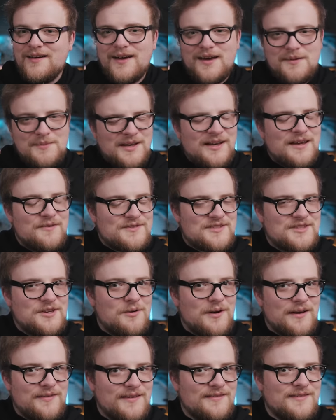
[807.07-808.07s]
I mean, if
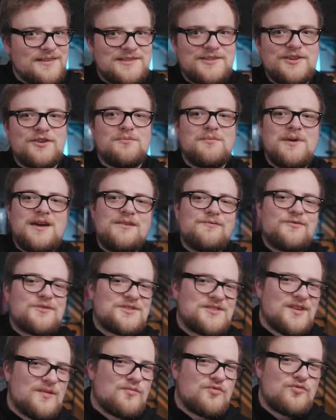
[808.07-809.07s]
so, I think this could make for
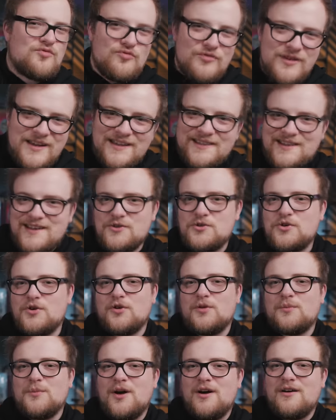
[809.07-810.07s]
some really
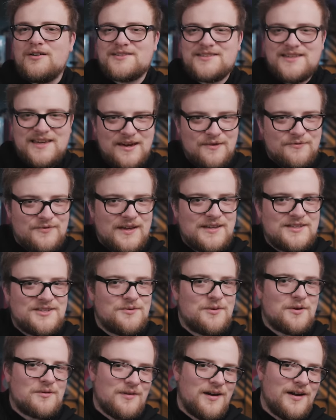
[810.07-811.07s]
cool mogs if they
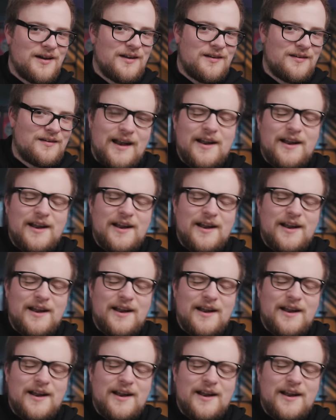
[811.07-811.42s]
do it right.